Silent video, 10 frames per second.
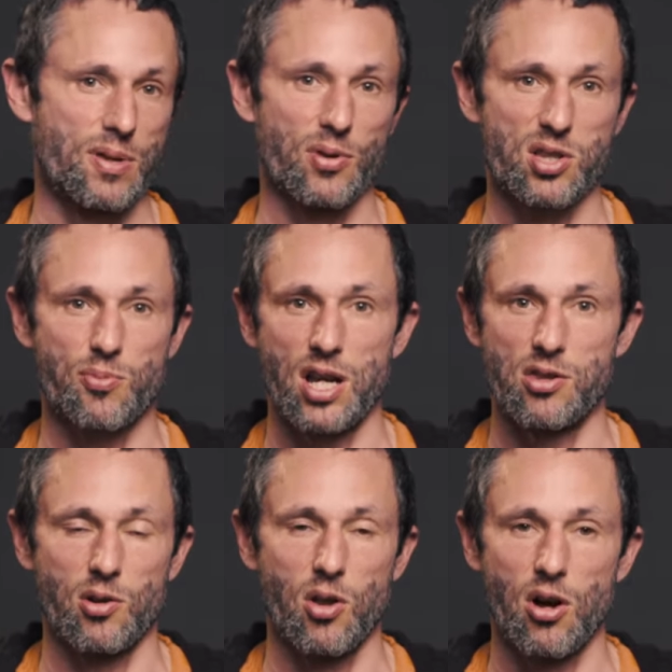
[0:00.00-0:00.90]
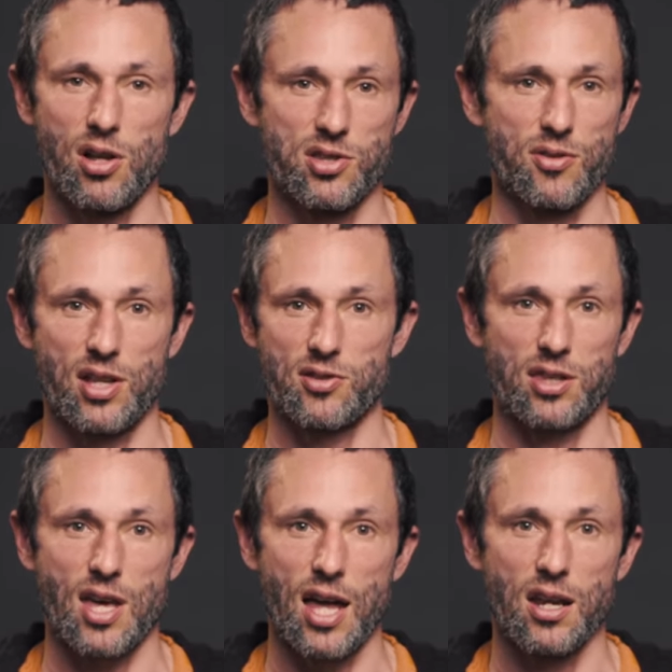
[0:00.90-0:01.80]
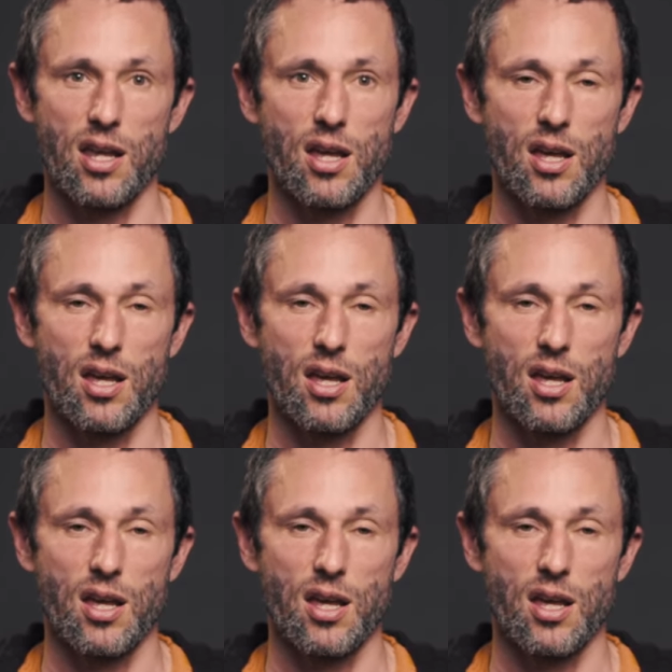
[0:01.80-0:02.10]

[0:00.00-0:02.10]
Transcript: people spraying their lawns and things like that,